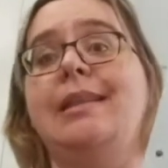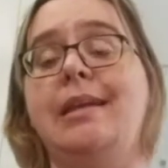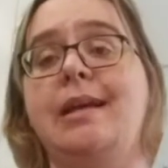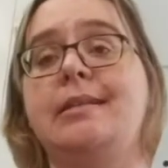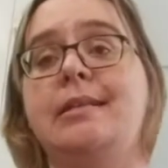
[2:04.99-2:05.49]
the
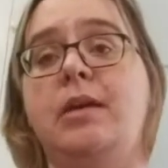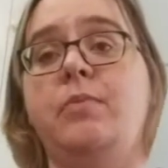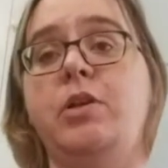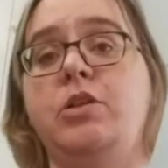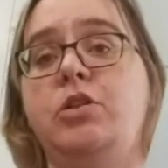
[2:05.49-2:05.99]
next
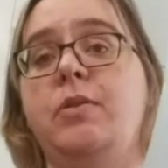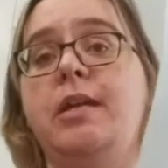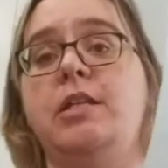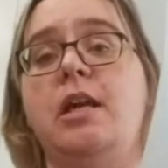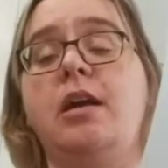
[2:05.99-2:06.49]
time we do a
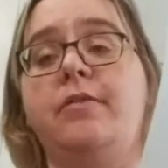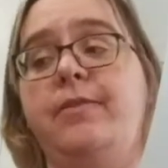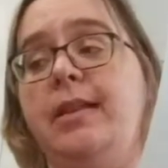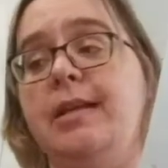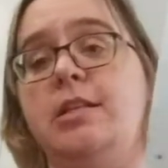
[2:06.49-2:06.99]

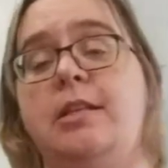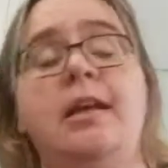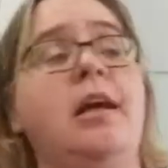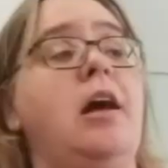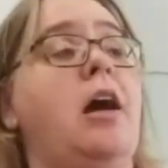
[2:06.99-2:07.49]
geography lesson.
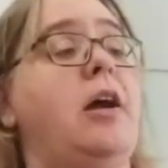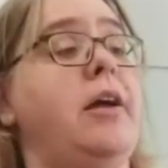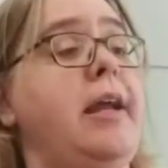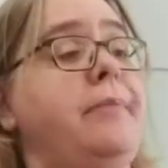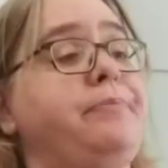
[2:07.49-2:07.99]
All
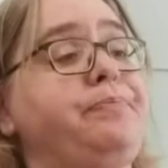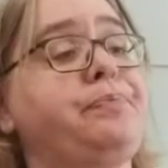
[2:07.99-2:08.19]
right?